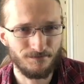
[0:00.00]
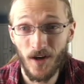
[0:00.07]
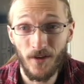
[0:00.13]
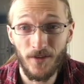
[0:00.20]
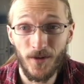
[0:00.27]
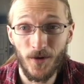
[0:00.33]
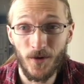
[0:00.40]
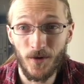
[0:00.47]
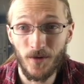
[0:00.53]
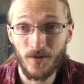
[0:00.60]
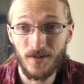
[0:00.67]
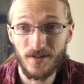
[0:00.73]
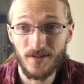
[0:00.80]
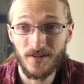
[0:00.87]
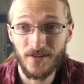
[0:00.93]
Although
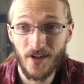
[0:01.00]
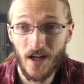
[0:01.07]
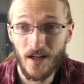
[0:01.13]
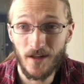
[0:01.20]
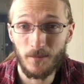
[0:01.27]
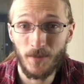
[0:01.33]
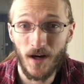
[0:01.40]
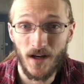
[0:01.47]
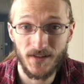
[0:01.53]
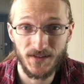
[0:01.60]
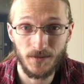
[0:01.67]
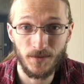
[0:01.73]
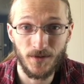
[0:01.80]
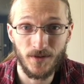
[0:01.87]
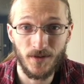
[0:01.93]
not
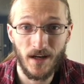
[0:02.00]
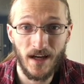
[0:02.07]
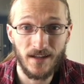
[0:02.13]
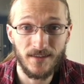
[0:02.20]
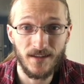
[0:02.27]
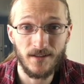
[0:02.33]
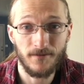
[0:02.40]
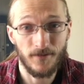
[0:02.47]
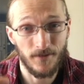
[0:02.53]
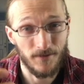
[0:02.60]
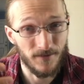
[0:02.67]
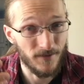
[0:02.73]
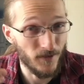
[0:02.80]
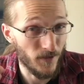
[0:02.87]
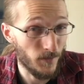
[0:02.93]
impossible, I think
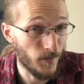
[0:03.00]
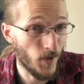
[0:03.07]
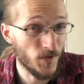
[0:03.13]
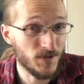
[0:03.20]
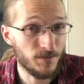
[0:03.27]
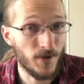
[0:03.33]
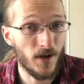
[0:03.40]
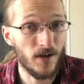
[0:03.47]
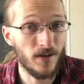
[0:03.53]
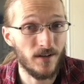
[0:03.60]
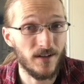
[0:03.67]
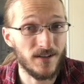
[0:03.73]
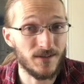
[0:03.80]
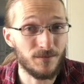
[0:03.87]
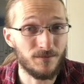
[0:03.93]
for the most
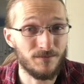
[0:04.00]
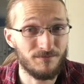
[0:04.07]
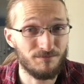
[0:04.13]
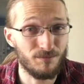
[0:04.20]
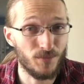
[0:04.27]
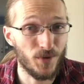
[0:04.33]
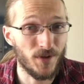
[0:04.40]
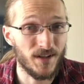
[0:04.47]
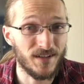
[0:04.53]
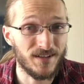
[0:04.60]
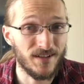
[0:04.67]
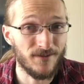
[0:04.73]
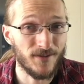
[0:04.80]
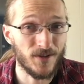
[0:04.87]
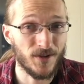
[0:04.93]
part, it's pretty
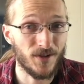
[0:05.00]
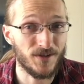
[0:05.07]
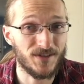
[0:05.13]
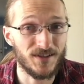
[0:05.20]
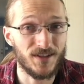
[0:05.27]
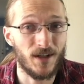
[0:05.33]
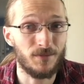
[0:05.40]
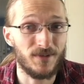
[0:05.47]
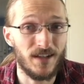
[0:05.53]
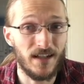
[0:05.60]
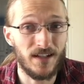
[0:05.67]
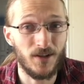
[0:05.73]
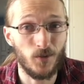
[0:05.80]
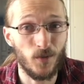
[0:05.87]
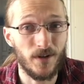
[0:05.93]
difficult to come to
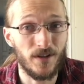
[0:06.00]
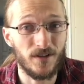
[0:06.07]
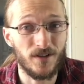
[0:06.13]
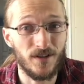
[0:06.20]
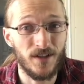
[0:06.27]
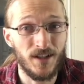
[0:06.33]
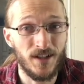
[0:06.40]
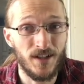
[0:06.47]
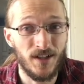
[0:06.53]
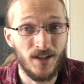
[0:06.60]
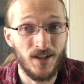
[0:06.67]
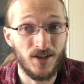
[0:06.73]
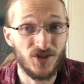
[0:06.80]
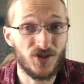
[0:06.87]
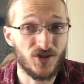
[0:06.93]
any real
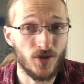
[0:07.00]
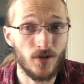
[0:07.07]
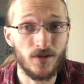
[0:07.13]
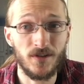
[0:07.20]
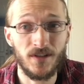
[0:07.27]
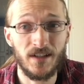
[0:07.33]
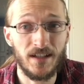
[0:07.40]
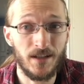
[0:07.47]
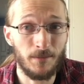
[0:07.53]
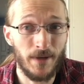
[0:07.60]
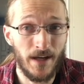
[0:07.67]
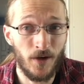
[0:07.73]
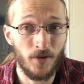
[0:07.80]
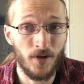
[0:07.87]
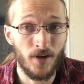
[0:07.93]
certainty
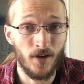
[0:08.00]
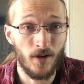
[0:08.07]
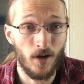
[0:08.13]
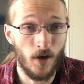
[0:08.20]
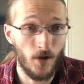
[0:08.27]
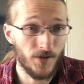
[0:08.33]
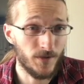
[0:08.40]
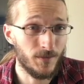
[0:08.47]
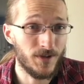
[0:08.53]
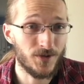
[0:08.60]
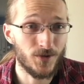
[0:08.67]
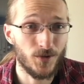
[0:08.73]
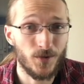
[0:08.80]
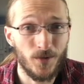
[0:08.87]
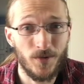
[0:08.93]
about ultimate
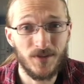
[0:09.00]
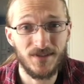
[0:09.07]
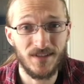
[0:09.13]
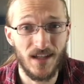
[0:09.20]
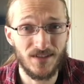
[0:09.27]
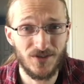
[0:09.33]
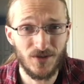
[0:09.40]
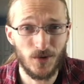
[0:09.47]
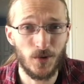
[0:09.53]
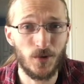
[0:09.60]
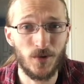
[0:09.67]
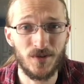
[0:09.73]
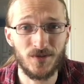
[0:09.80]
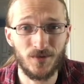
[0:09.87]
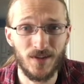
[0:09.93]
truths. That's
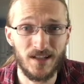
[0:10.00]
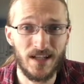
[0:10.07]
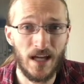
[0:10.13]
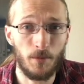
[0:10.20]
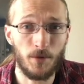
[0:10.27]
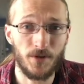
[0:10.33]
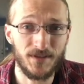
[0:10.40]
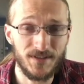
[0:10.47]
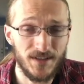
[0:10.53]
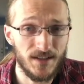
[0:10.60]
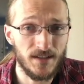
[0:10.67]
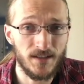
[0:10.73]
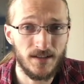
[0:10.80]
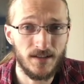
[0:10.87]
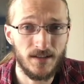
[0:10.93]
truths with a capital
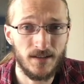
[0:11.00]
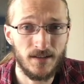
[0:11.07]
T.